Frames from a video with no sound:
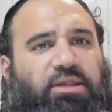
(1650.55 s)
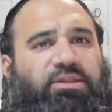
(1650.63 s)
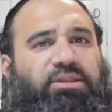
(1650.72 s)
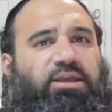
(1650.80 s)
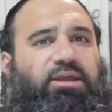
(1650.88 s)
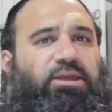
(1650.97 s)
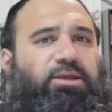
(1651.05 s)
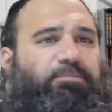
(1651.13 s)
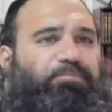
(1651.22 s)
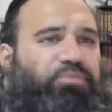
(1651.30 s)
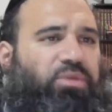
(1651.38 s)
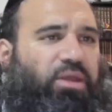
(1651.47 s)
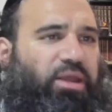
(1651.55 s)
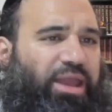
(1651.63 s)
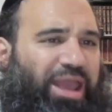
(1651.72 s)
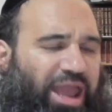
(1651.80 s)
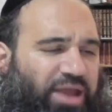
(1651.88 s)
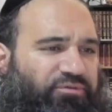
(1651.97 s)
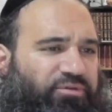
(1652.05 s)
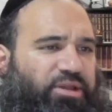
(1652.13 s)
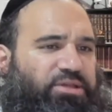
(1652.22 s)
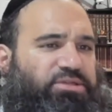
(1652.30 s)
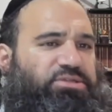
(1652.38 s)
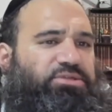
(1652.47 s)
the
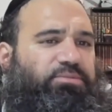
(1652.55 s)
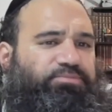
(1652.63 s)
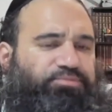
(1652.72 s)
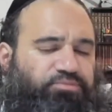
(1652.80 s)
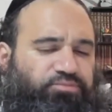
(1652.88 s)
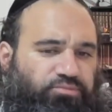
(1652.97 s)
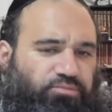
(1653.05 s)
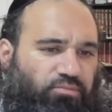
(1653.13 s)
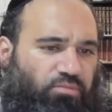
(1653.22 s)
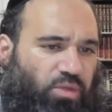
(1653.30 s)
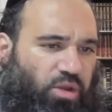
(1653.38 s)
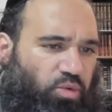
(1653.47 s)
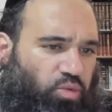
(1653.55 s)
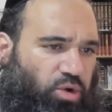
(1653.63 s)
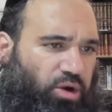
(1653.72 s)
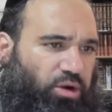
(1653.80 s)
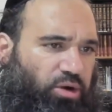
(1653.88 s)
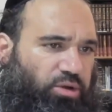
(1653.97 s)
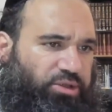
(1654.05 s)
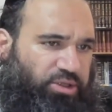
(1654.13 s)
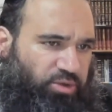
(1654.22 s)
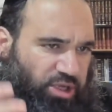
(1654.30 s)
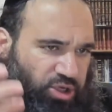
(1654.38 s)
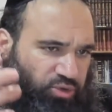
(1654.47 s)
heavens were,
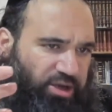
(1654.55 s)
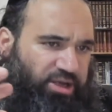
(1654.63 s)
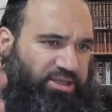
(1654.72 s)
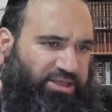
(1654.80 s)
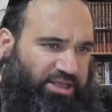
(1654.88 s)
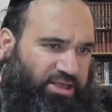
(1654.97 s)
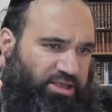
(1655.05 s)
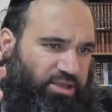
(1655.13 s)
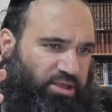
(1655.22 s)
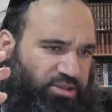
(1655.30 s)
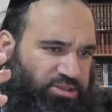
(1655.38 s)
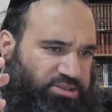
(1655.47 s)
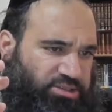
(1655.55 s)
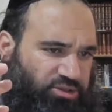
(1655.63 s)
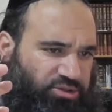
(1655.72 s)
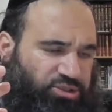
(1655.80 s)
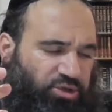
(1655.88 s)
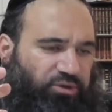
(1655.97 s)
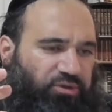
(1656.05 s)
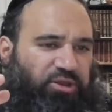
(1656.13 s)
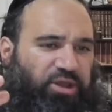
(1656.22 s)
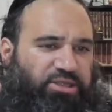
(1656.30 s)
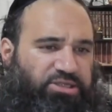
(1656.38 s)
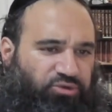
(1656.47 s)
he created the certain
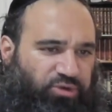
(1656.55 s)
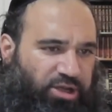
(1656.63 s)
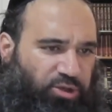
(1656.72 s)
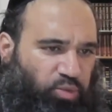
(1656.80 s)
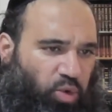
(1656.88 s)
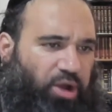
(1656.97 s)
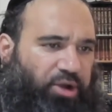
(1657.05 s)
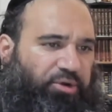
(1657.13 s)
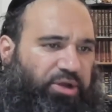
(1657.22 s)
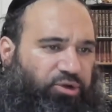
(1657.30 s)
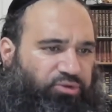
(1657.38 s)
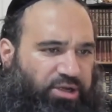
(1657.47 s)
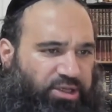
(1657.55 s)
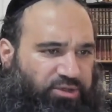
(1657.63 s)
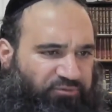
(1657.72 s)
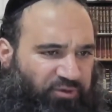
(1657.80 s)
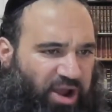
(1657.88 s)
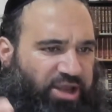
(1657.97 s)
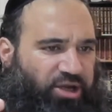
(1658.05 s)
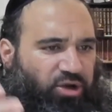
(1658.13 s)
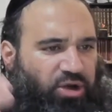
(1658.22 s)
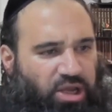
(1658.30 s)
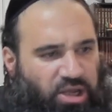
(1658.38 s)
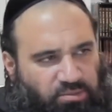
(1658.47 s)
things. He created water, he created fire.